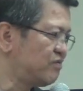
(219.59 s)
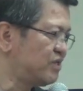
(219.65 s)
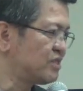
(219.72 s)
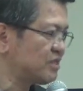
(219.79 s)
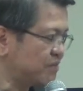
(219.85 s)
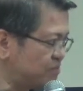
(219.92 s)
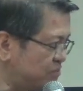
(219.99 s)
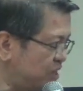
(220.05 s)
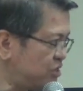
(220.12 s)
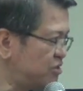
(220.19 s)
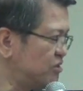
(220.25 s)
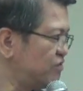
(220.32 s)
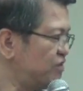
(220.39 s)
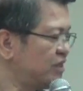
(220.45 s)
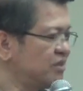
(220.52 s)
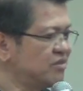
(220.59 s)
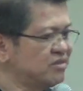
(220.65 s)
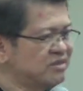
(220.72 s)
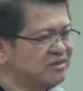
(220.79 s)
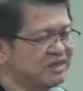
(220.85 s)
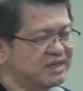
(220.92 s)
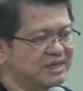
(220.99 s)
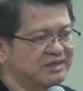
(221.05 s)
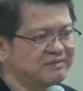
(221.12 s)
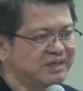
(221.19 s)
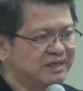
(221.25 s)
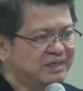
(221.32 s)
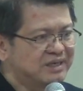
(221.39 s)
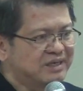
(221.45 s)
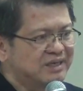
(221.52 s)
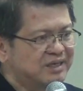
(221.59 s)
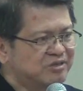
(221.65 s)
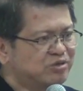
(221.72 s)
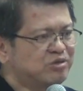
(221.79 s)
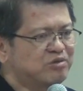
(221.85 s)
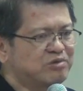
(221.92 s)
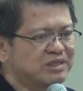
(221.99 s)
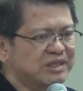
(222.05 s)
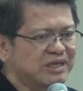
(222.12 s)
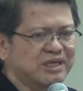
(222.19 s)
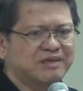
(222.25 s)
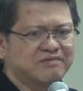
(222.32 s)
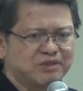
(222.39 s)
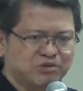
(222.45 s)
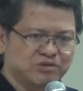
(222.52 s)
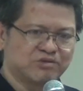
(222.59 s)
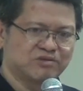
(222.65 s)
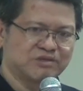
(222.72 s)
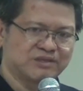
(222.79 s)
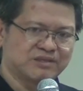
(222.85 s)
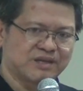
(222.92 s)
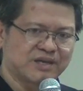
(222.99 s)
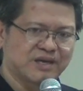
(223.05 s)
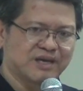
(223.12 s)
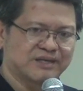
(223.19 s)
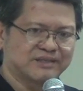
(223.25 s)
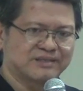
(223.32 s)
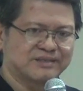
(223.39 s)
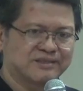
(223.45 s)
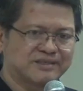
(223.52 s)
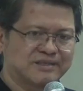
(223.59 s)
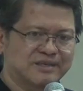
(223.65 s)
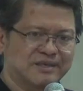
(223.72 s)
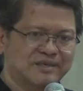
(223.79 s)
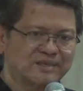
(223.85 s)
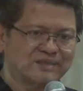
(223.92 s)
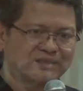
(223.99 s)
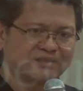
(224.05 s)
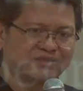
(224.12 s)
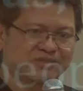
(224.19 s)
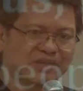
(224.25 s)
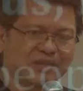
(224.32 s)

if there's a major failure in your life, and you don't want ever to do that again, okay? Or